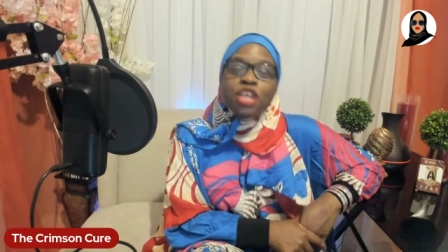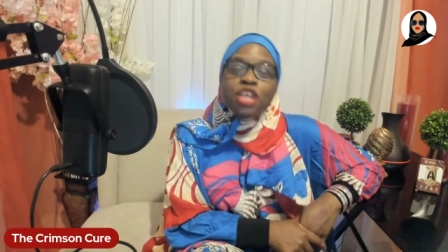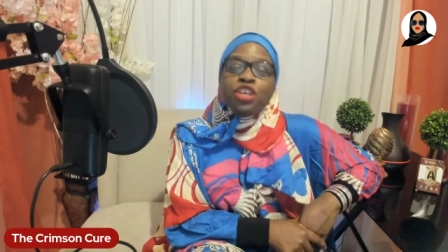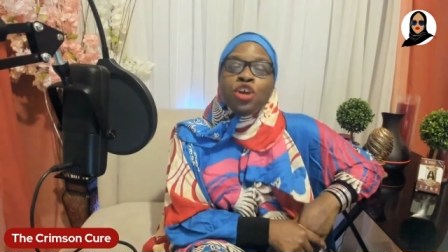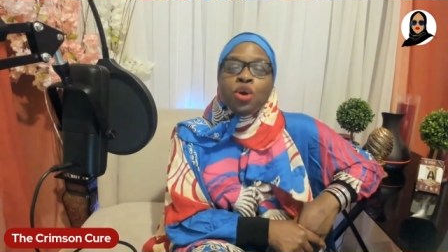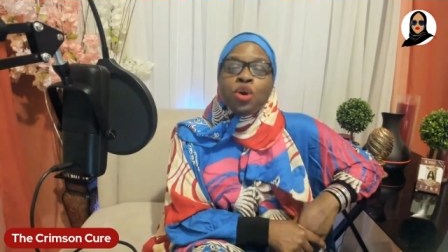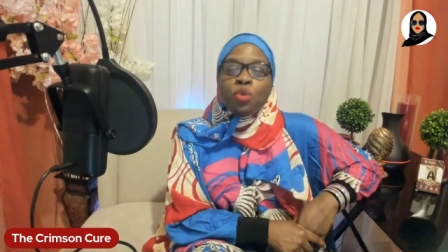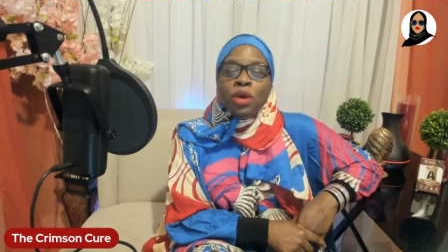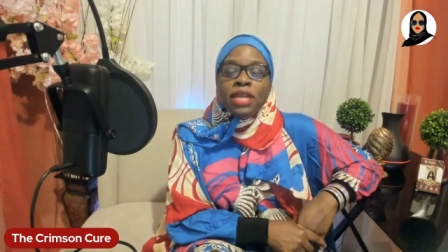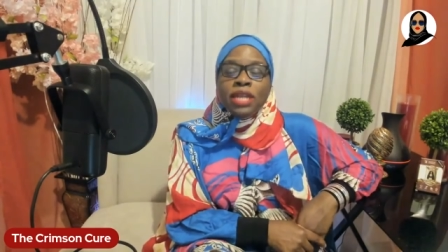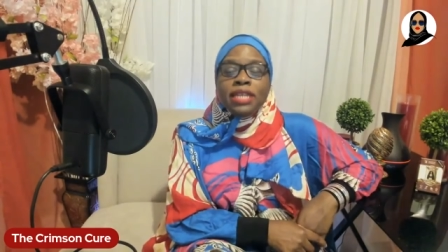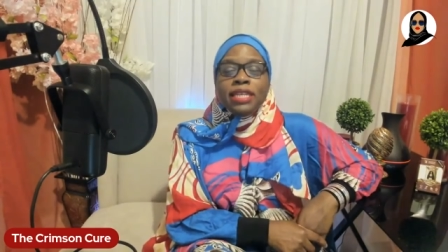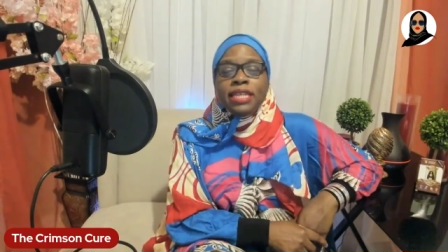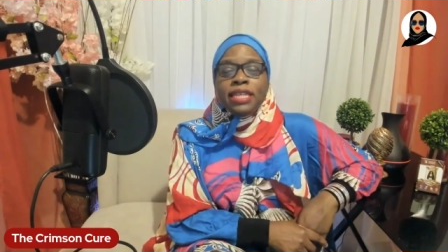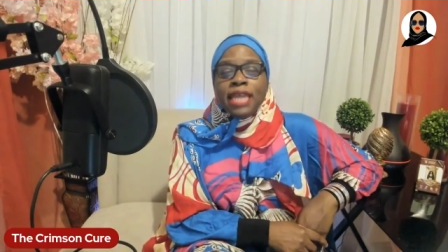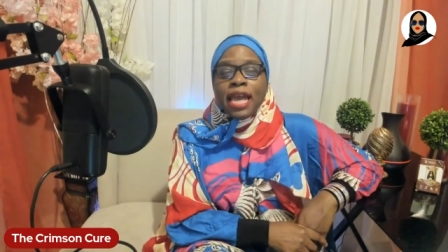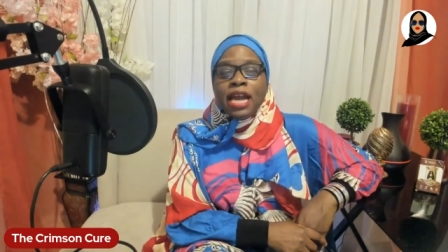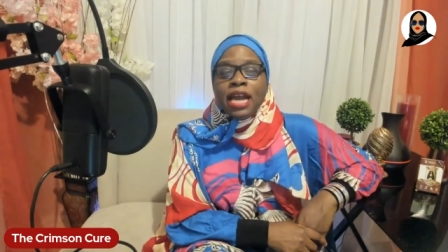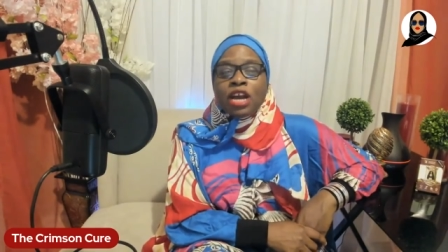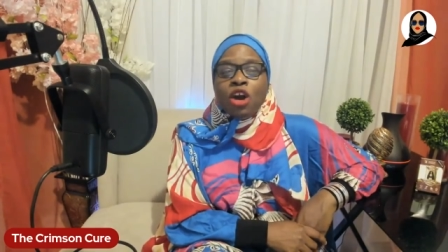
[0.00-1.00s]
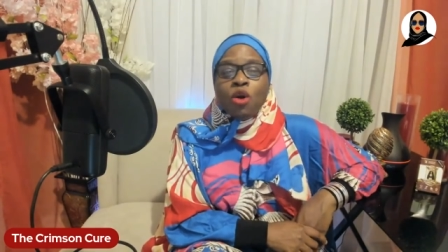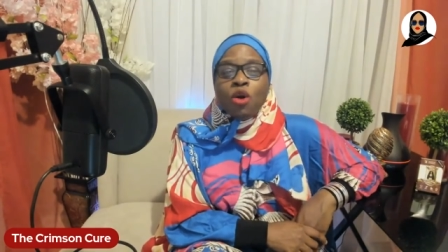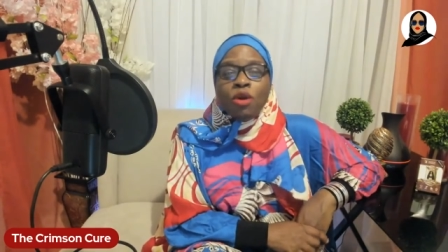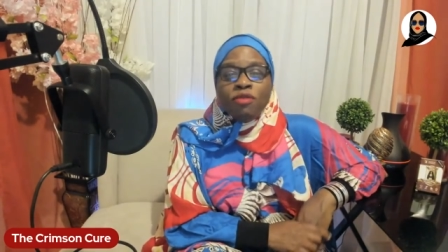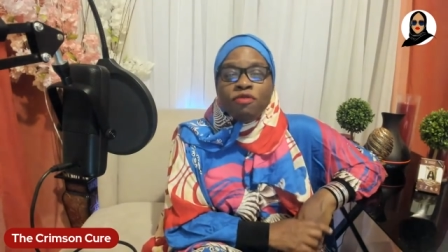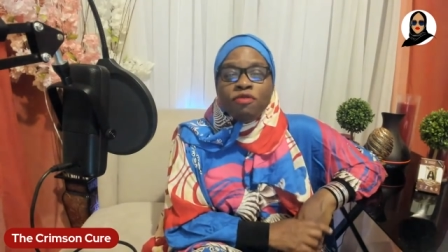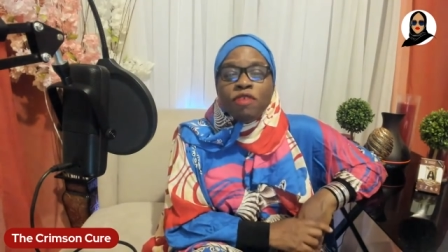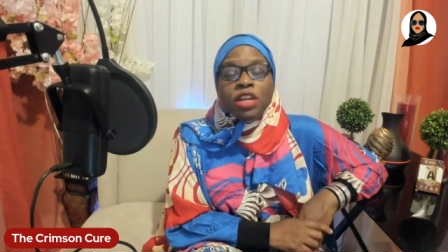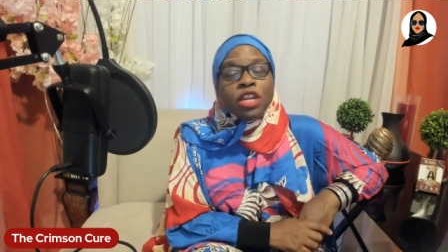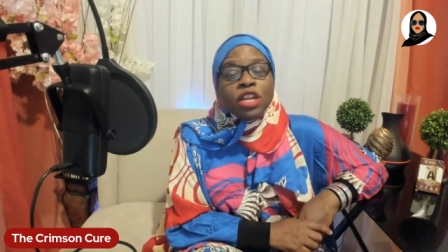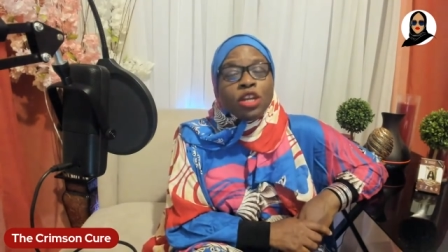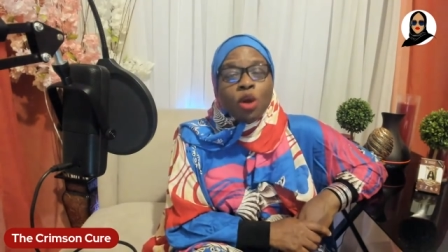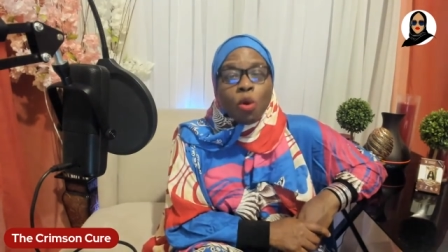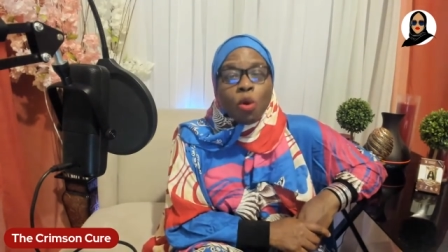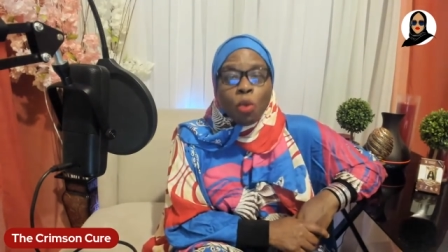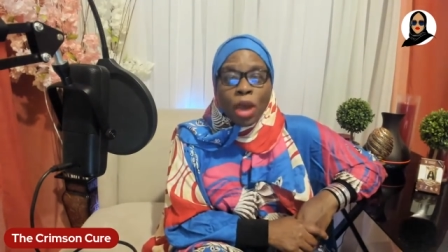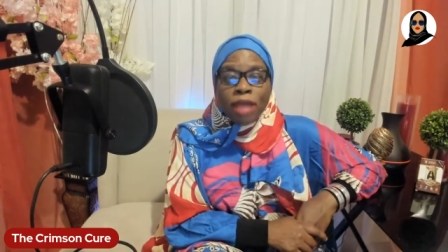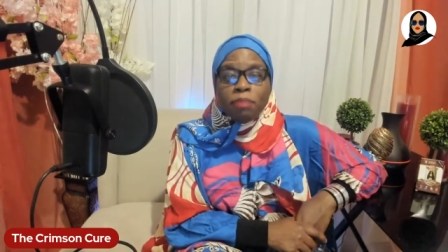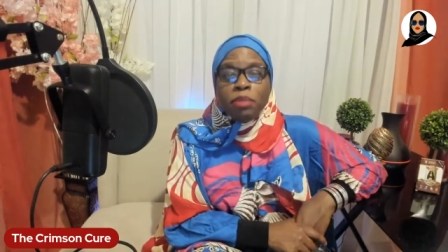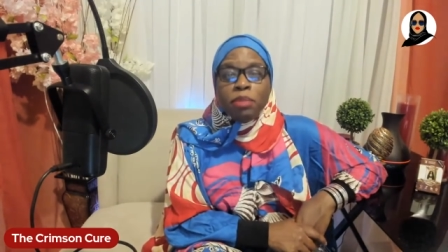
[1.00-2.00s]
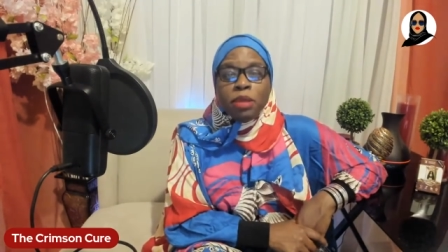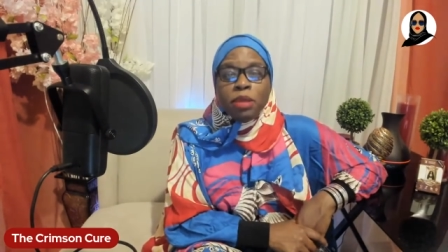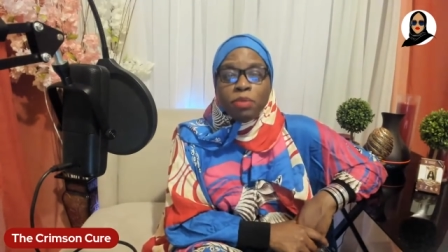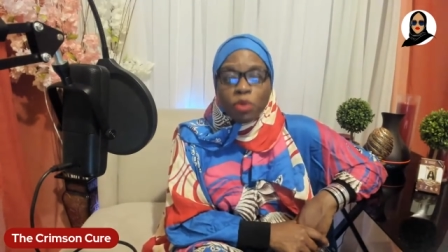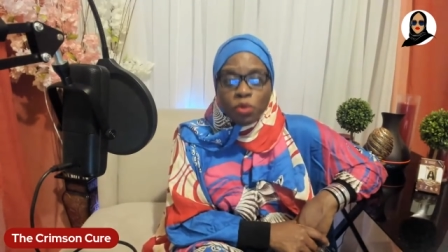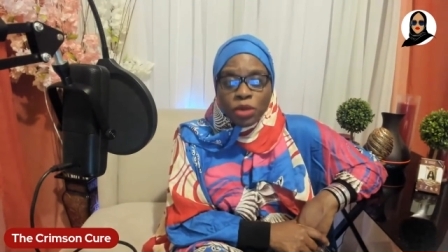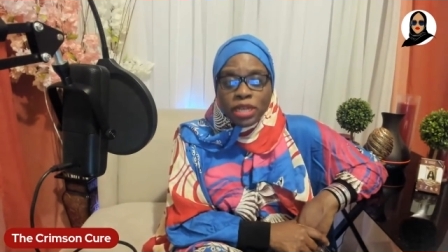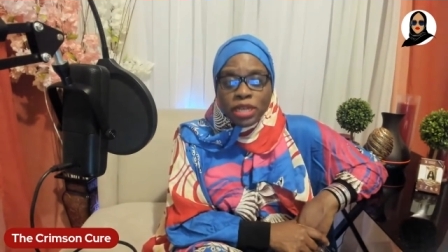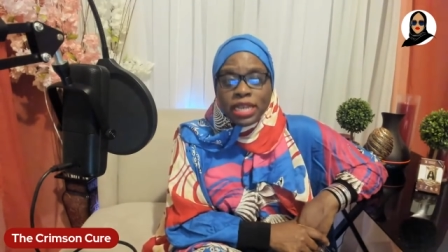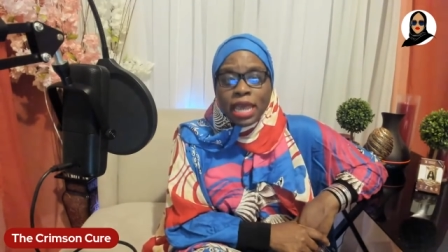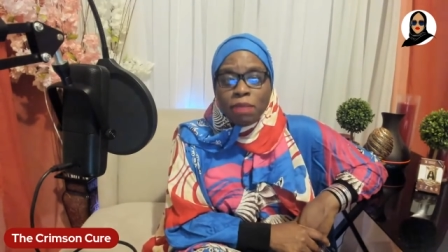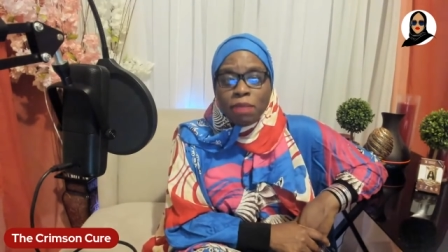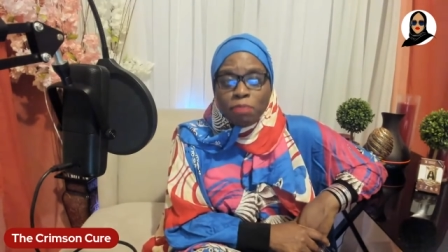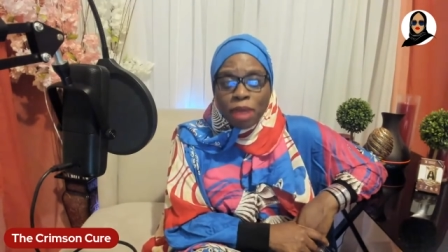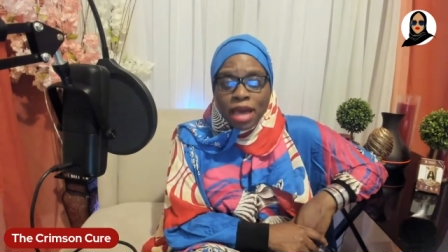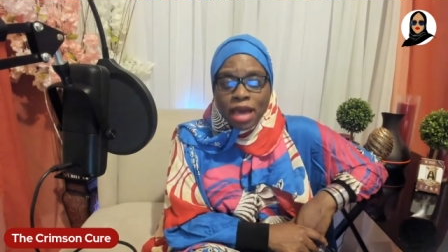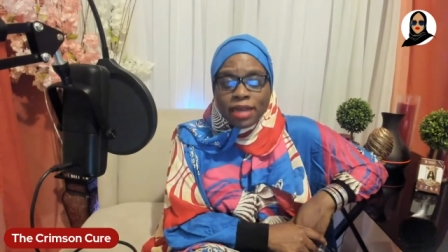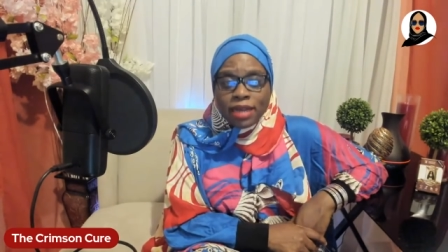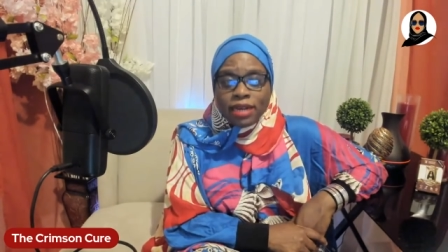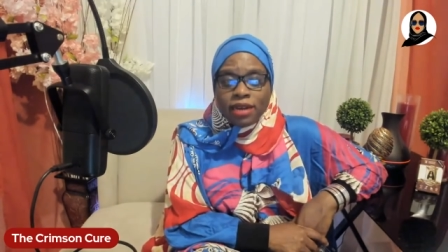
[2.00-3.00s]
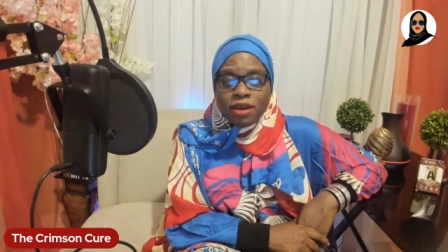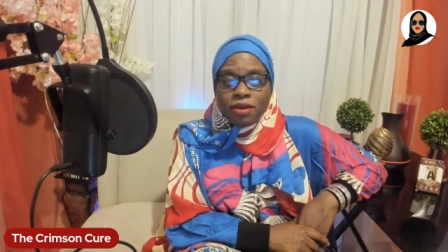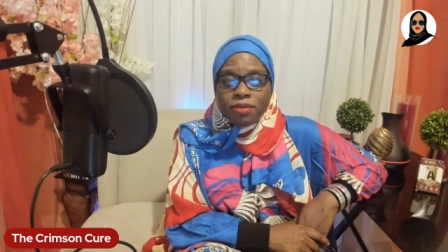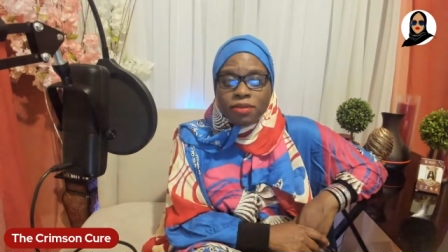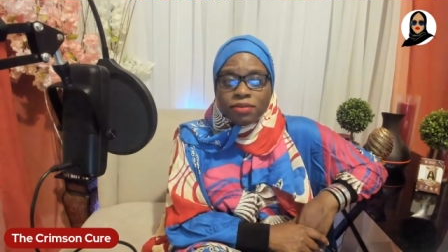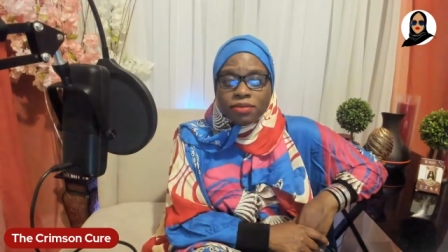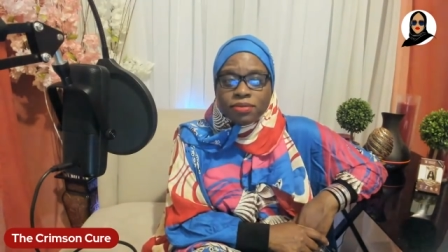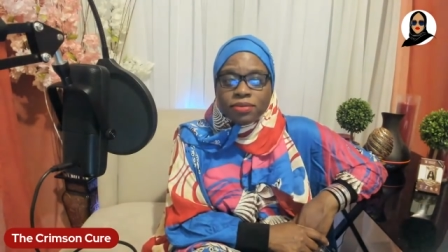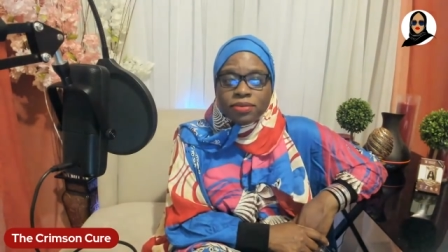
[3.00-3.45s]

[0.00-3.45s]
you wouldn't dare go in front of no white people with that bonnet on.